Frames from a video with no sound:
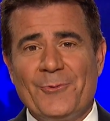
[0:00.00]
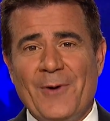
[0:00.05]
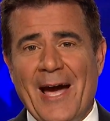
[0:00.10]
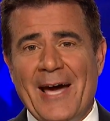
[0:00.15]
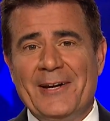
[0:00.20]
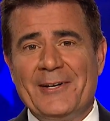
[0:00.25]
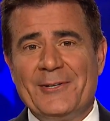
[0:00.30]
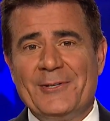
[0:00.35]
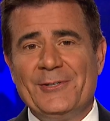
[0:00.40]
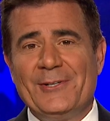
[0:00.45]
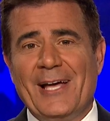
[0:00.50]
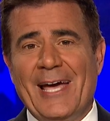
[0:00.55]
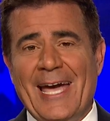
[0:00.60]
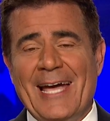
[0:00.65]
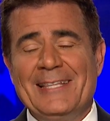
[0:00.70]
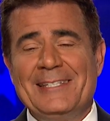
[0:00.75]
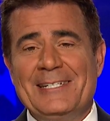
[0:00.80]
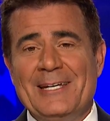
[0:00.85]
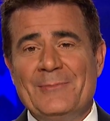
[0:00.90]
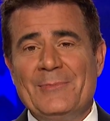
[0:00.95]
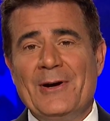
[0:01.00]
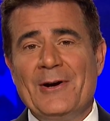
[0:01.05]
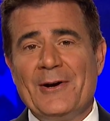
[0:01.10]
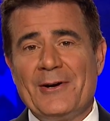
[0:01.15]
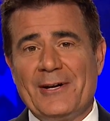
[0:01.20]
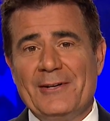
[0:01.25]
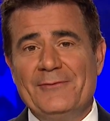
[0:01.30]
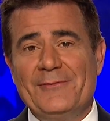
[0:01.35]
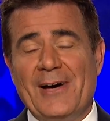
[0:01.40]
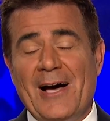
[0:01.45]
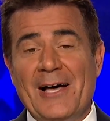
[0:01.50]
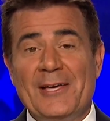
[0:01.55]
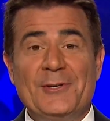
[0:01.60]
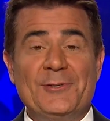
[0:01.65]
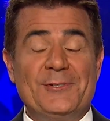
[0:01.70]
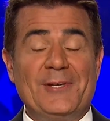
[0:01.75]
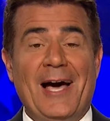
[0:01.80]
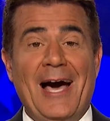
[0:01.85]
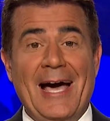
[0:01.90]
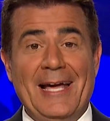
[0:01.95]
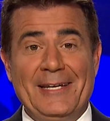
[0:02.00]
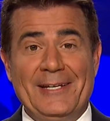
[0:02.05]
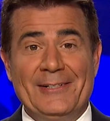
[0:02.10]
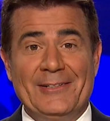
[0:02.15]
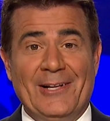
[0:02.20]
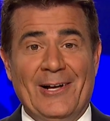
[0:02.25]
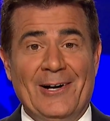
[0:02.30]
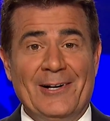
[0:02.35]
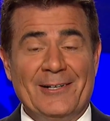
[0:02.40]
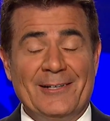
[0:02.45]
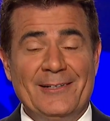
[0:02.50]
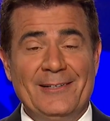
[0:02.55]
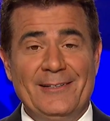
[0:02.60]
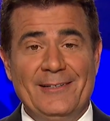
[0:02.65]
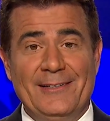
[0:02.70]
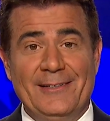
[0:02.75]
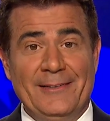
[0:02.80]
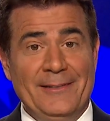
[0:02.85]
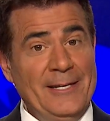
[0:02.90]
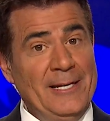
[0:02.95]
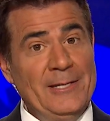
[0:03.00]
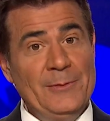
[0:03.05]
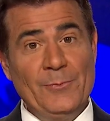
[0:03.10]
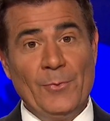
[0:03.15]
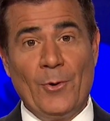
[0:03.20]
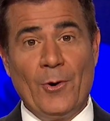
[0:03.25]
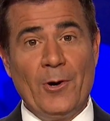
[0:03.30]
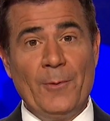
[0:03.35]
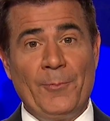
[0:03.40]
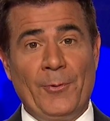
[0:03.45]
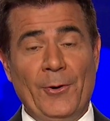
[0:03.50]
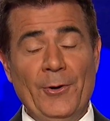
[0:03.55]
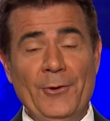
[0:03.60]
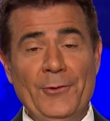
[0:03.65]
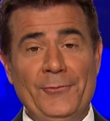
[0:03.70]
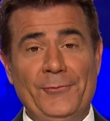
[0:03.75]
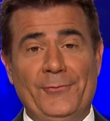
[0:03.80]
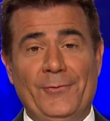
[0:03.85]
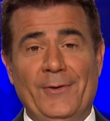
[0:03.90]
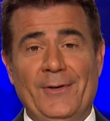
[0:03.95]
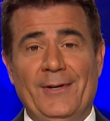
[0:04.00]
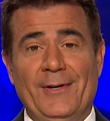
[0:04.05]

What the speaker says: radical, anti-American values ideologue. Need more proof?